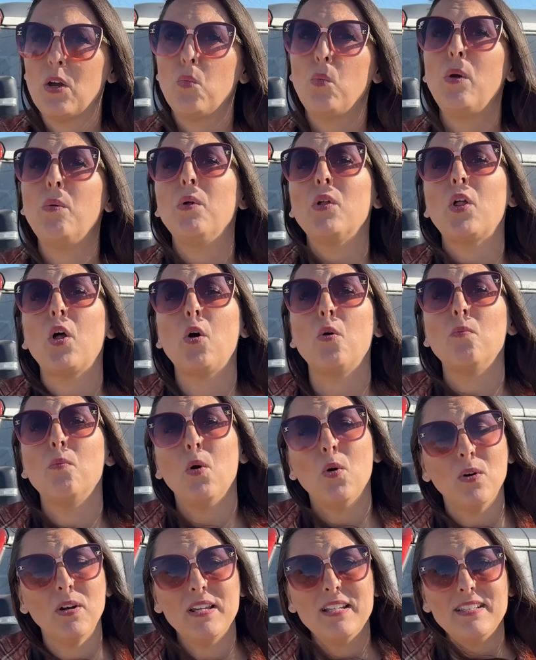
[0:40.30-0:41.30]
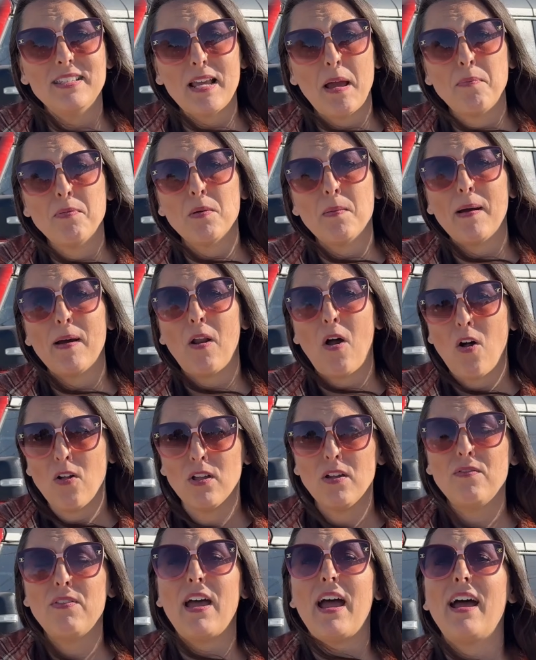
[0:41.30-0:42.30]
We will go more in depth about all
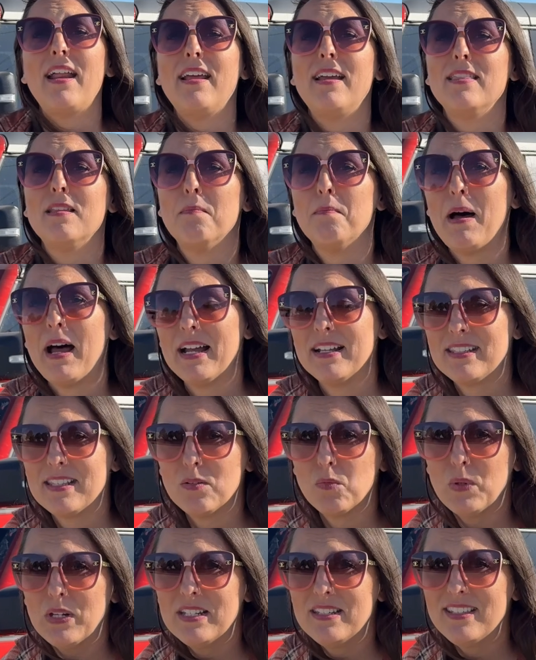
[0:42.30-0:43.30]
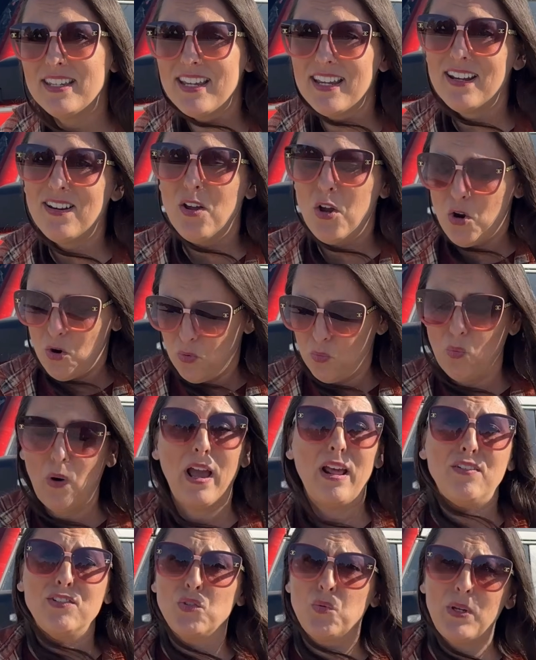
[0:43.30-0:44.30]
of that and the mods that we did
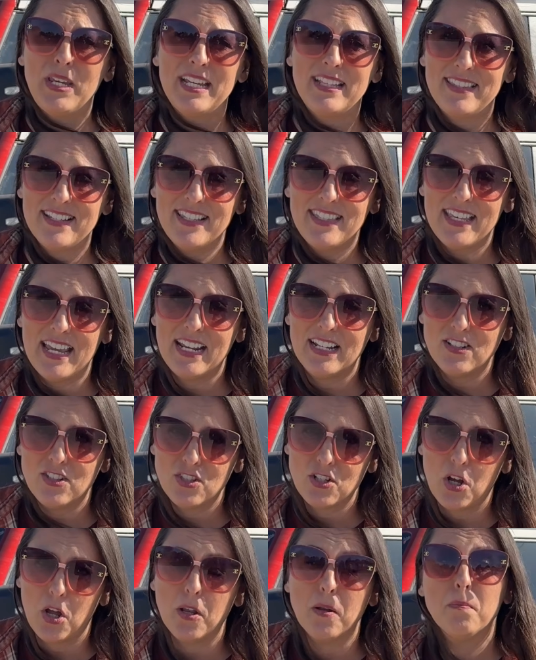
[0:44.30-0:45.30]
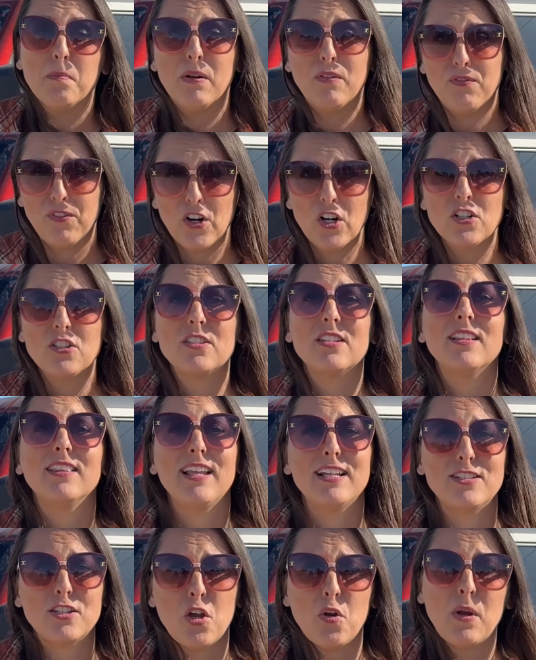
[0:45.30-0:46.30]
right after we get this thing installed. But first,
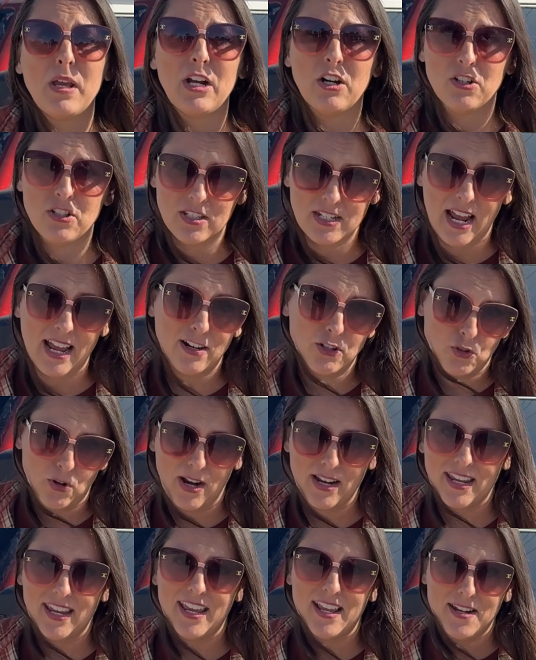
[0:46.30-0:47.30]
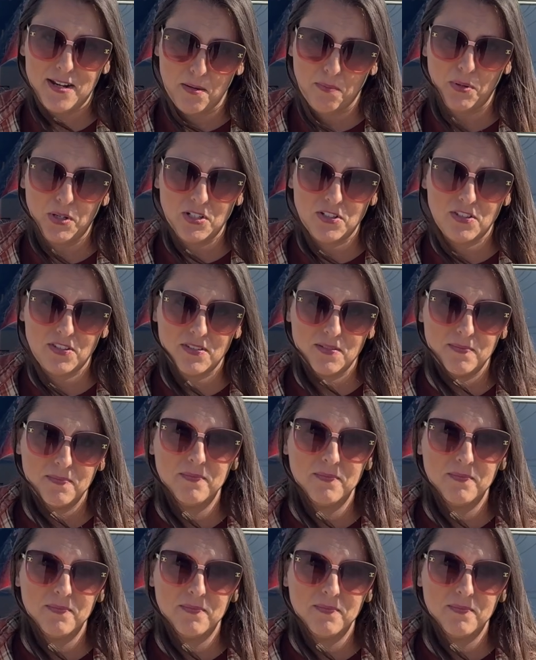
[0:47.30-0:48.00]
let's go get our stock Dragy hit numbers.